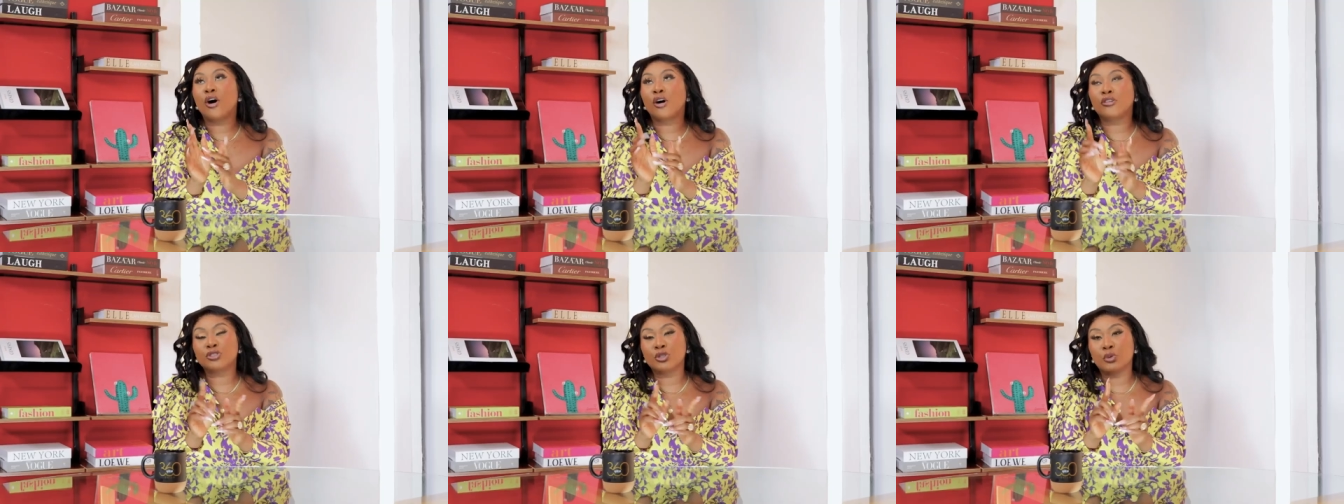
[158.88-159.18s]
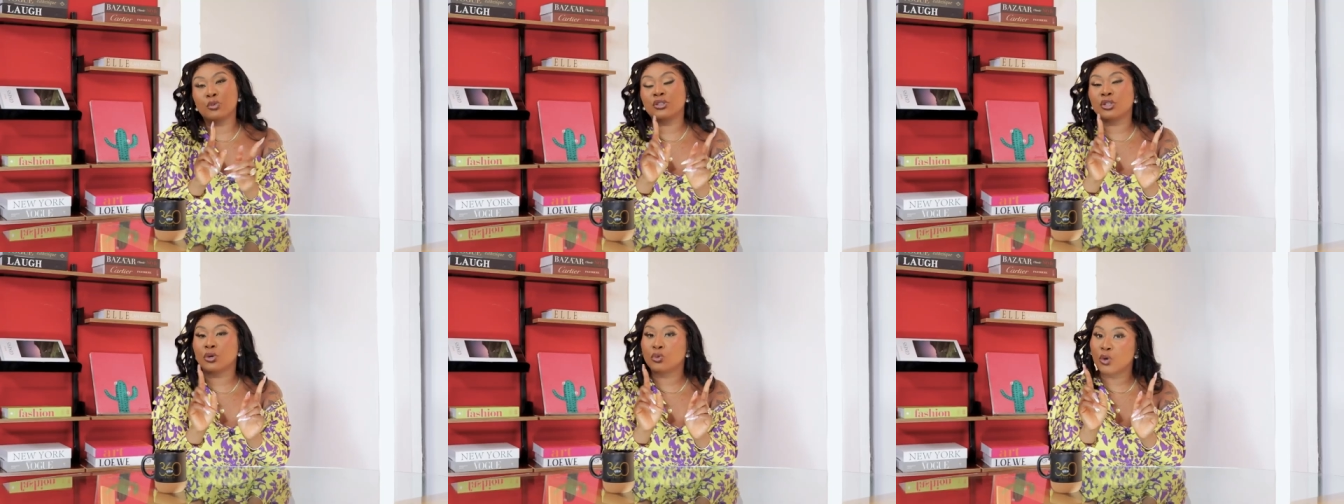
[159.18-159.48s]
also
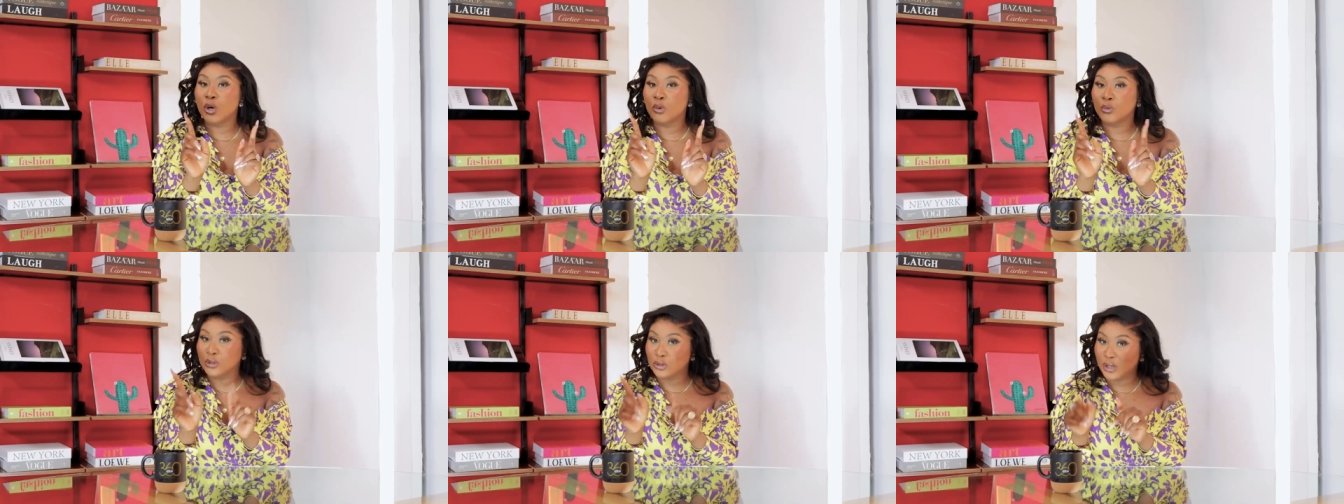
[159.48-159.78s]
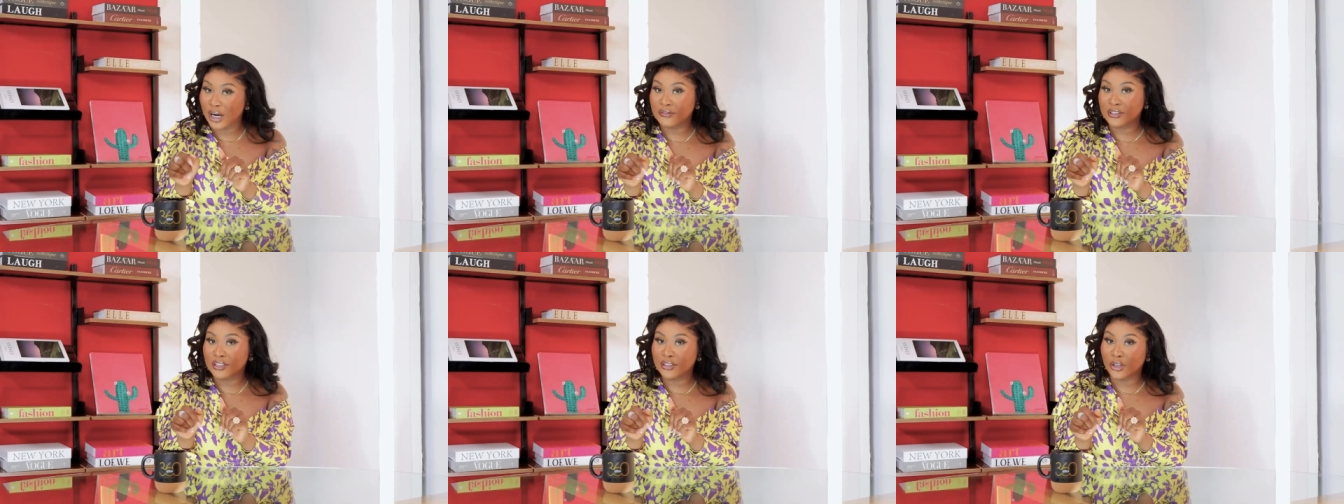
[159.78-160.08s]
with the one with
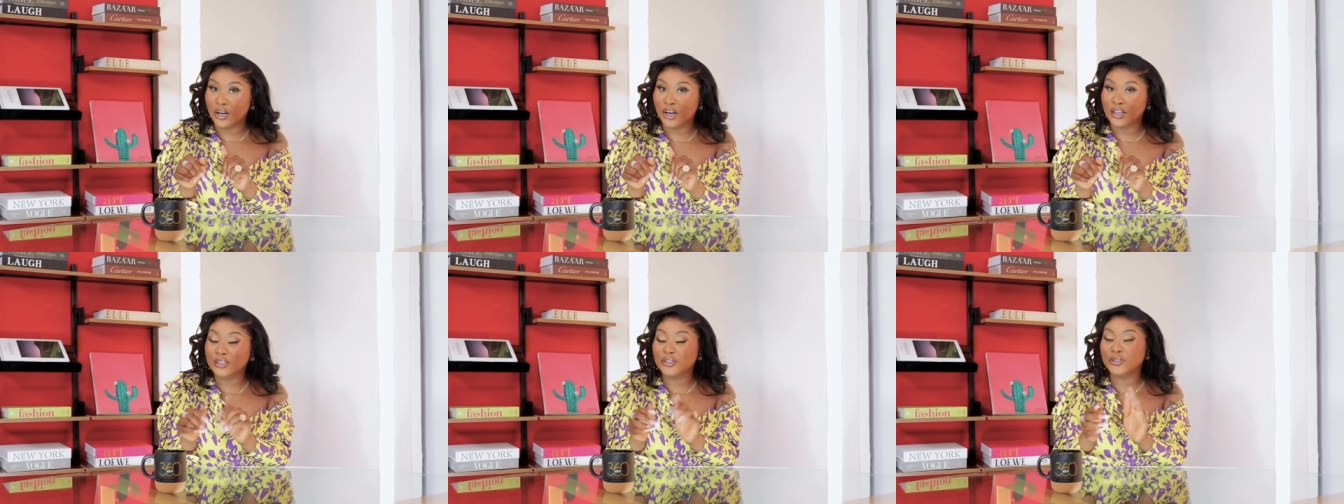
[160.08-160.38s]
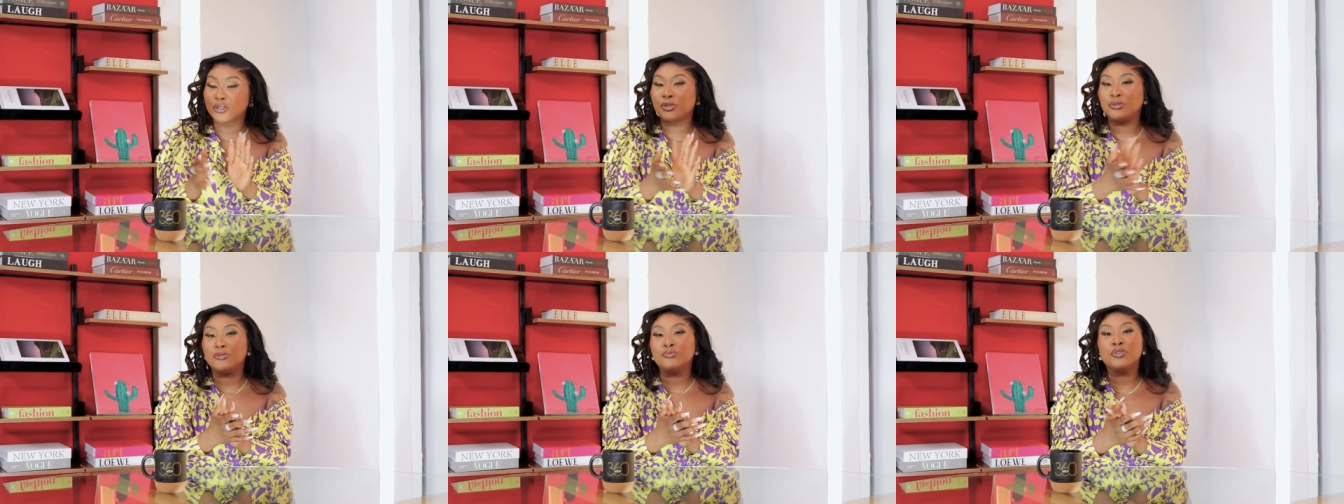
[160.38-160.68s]
Travis Scott.
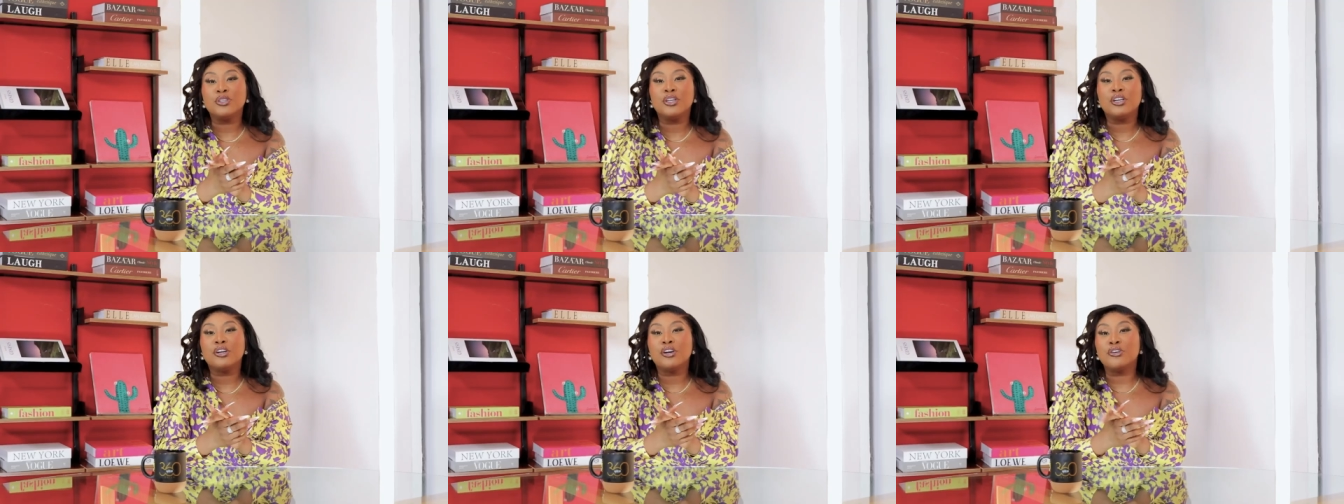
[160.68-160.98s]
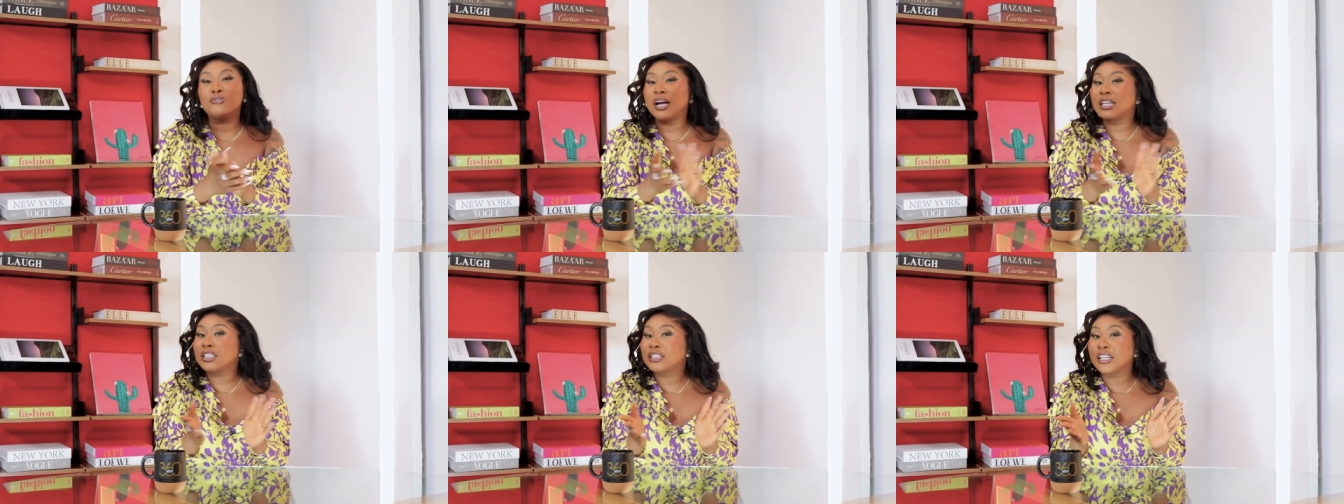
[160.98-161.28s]
So
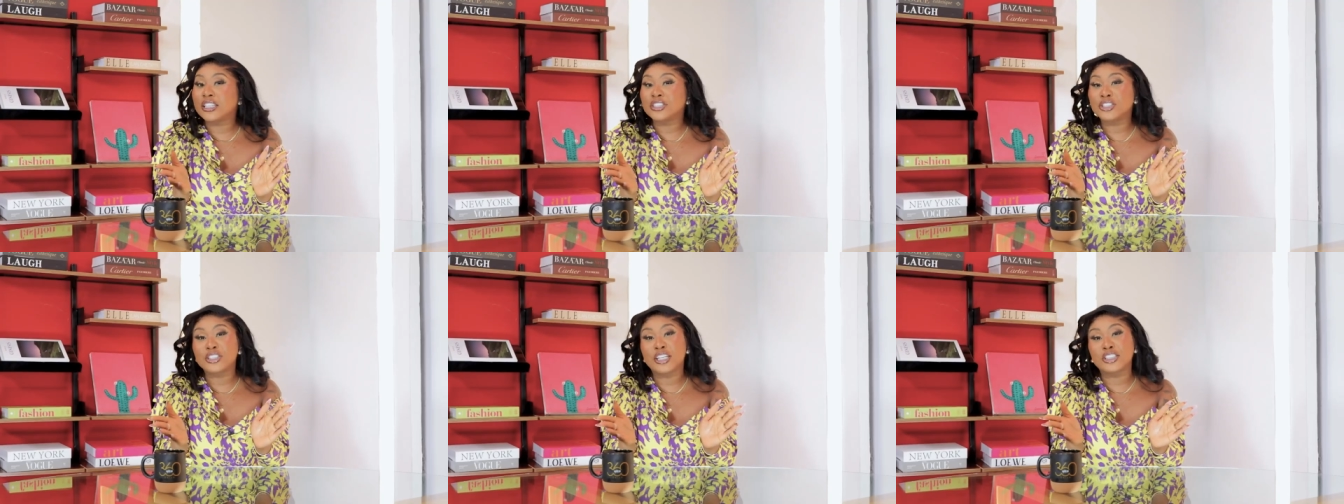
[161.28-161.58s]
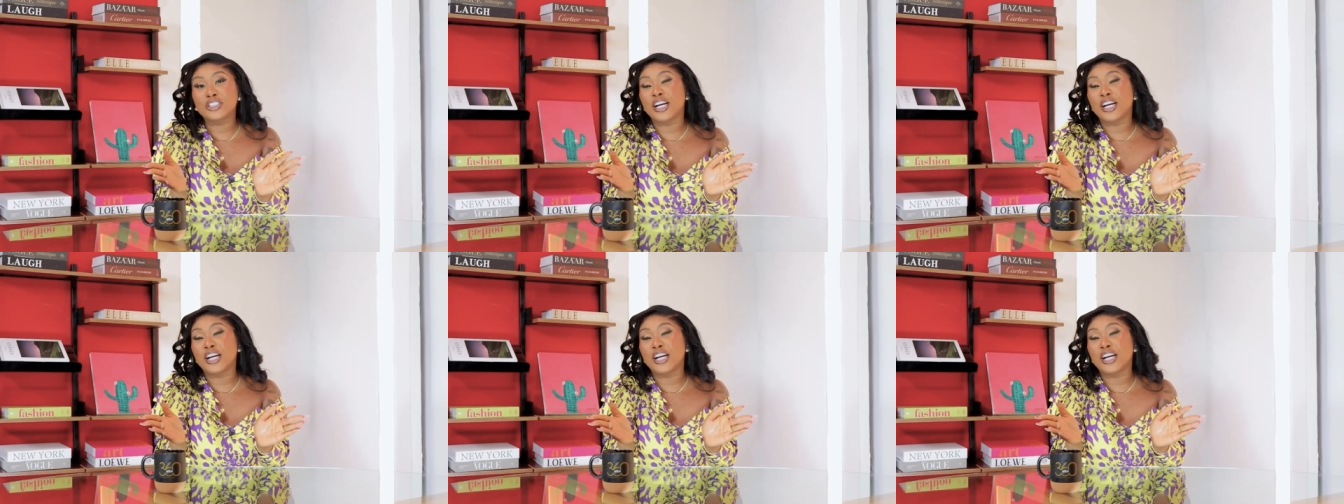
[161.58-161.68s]
congratulations,